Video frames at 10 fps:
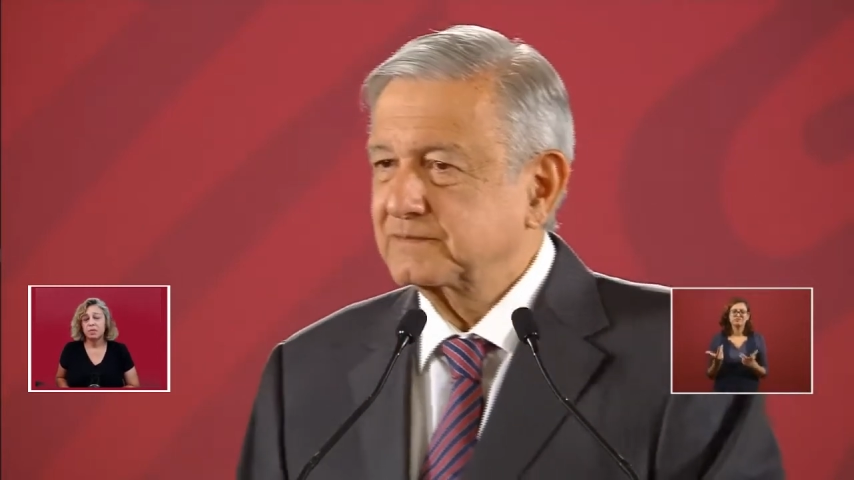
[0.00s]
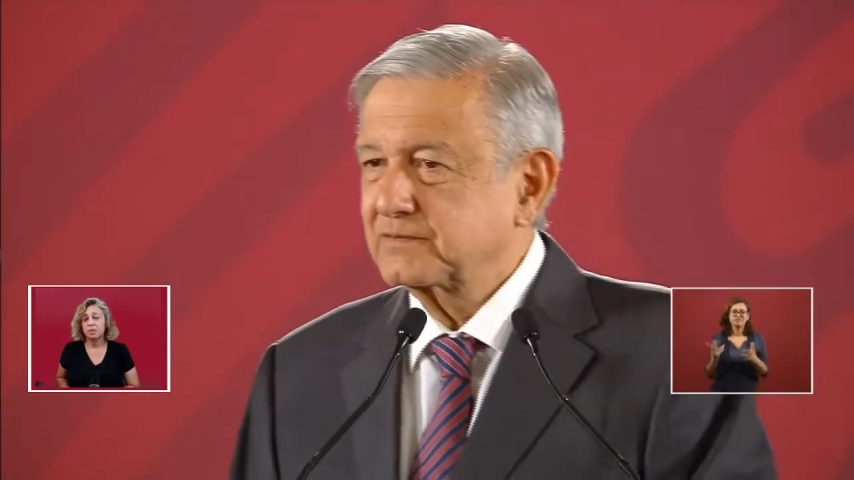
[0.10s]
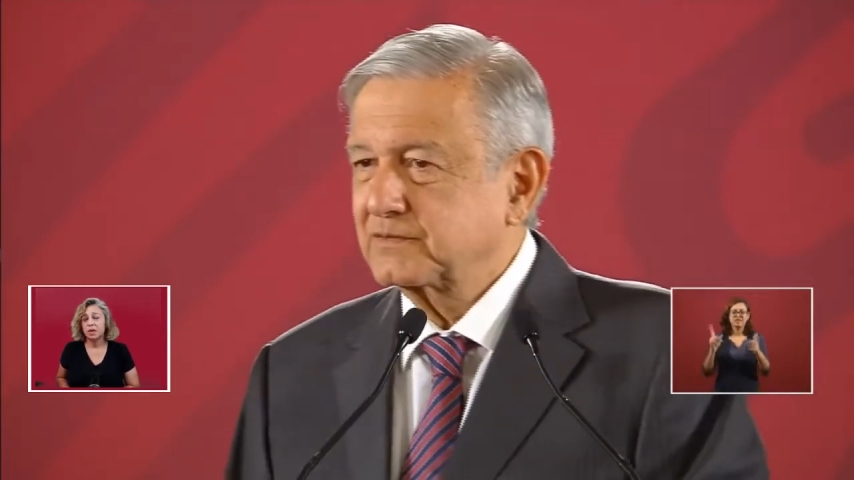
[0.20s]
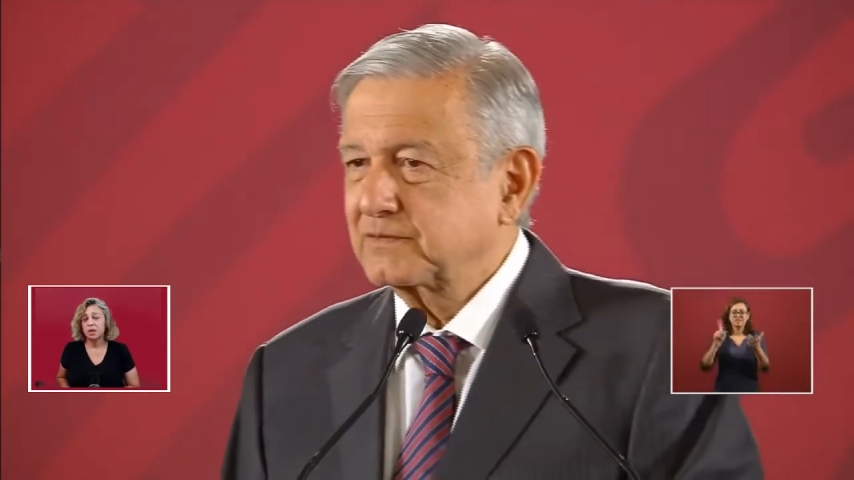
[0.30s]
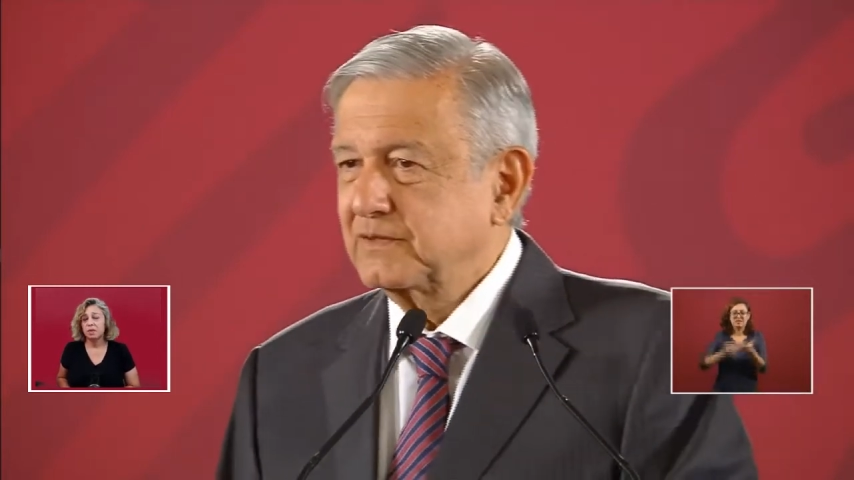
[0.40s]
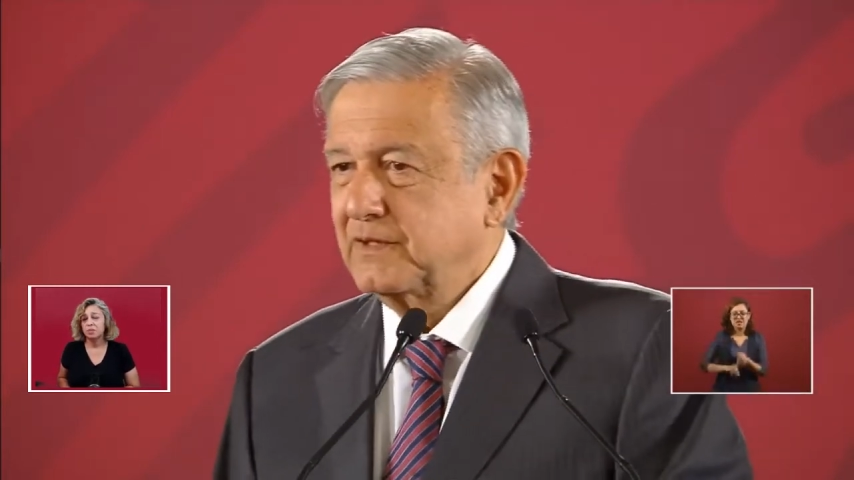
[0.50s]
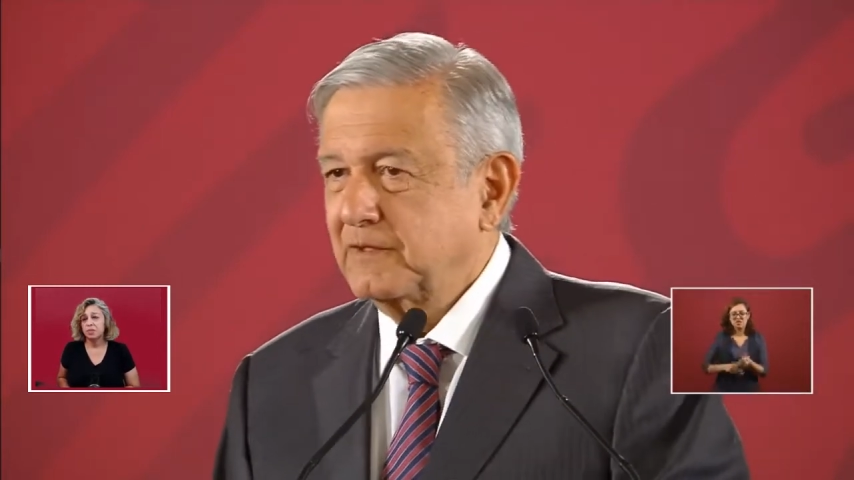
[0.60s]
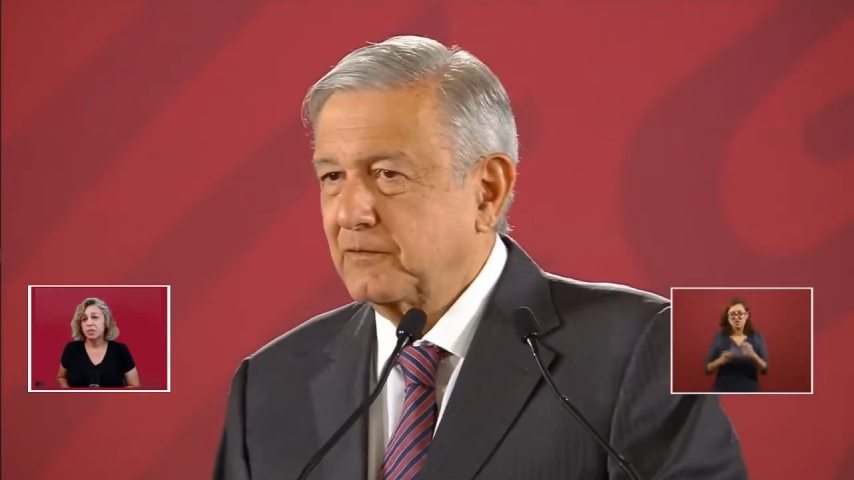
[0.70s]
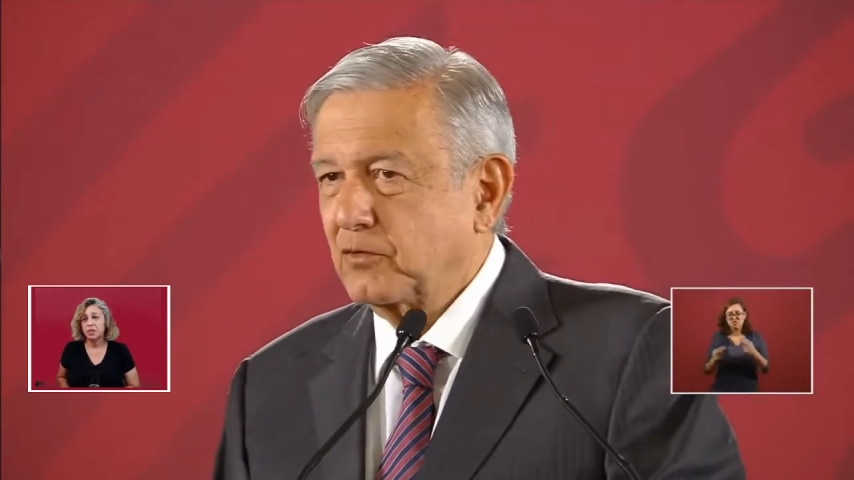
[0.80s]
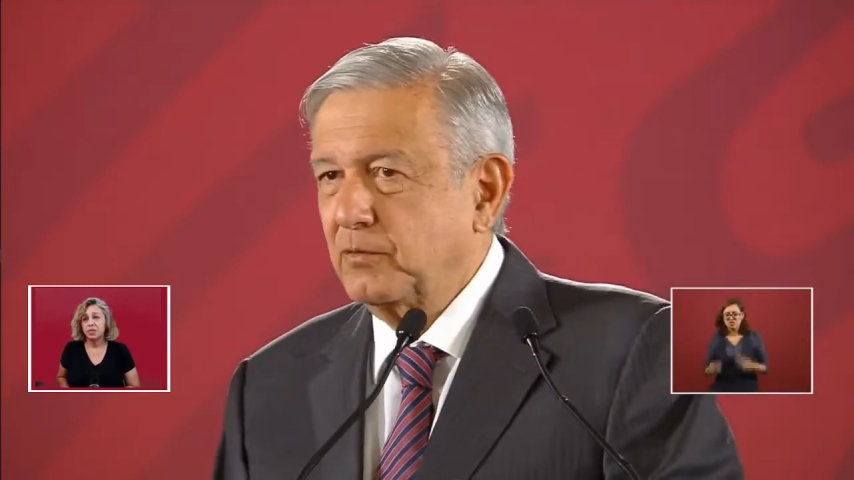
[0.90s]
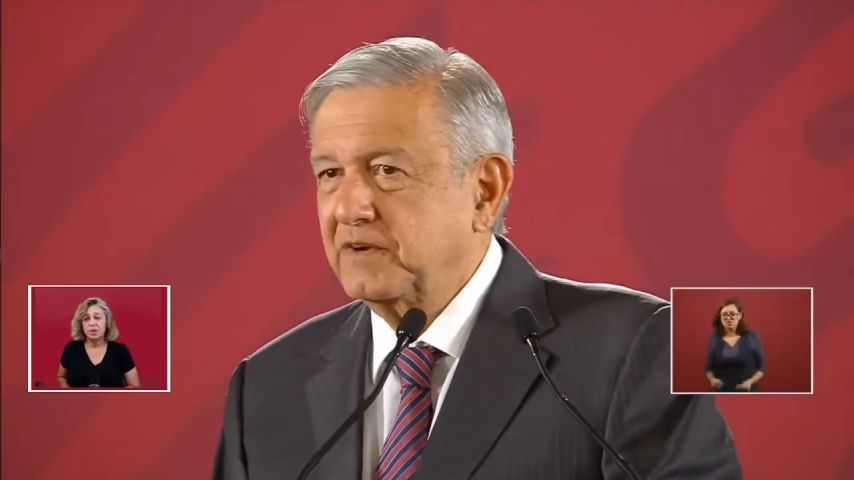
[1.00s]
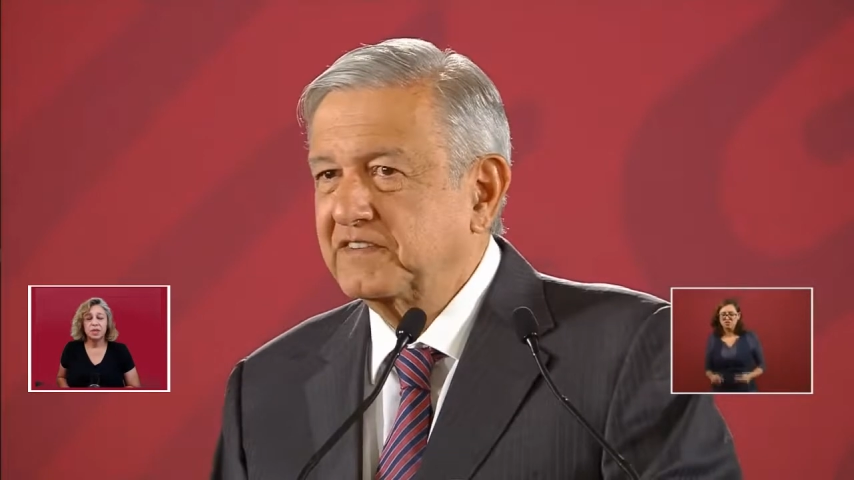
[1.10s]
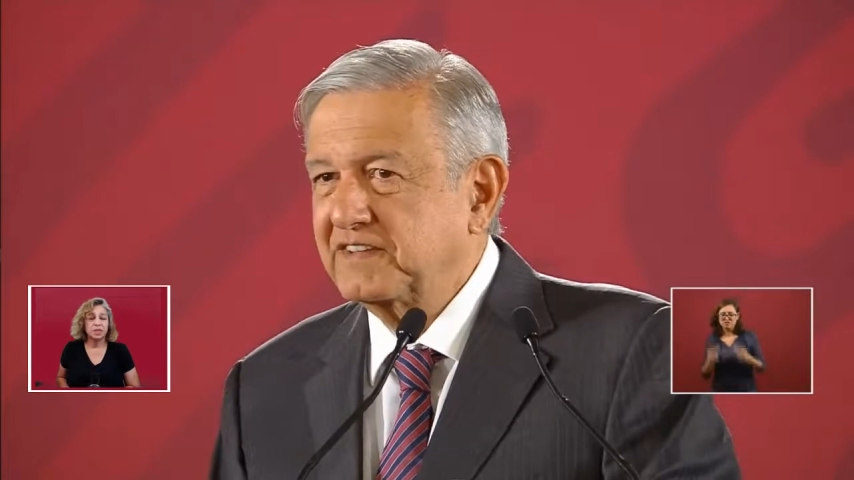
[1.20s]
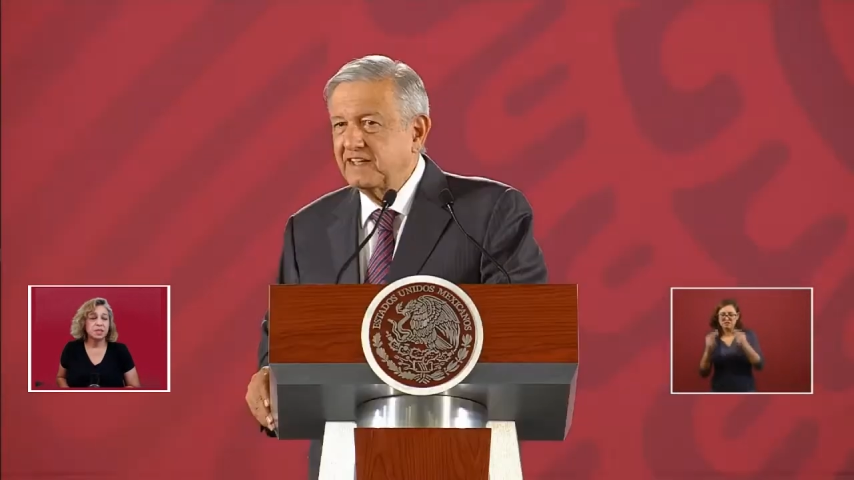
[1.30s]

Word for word: uh, the threats